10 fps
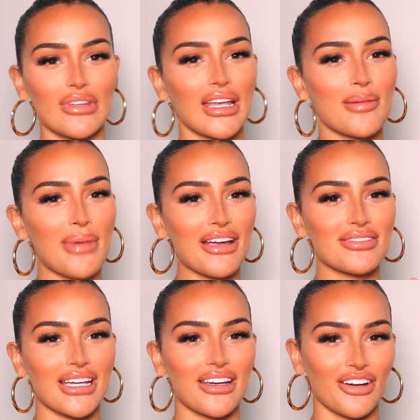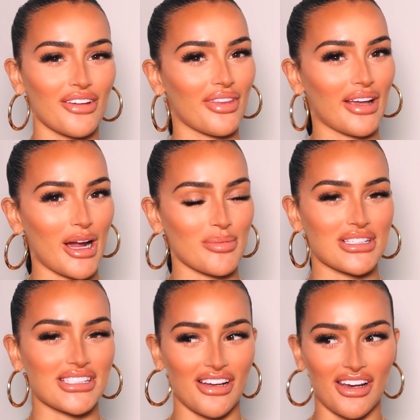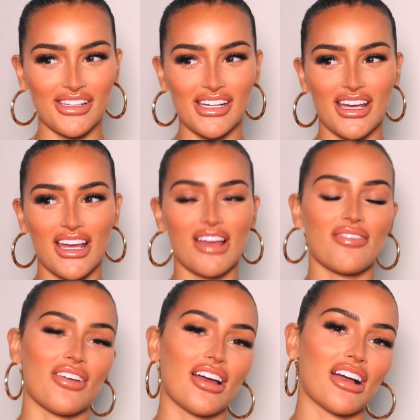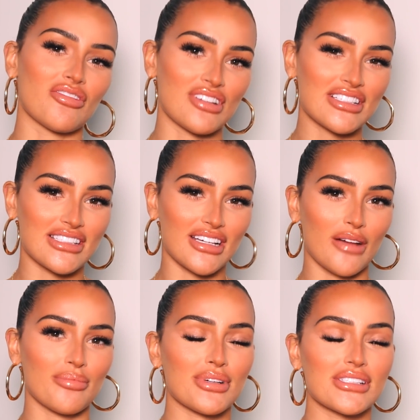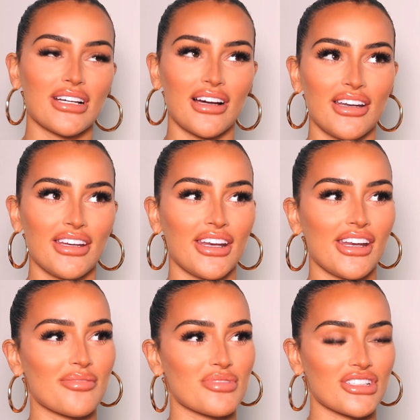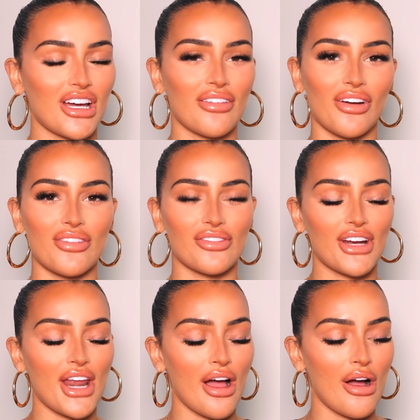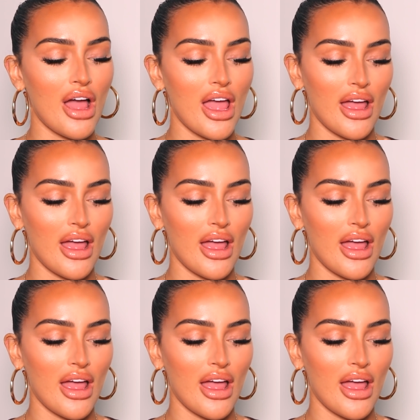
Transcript: It may have taken over the Capri Sun. I feel like I rinsed the Capri Sun and then I'm just kind of over it now.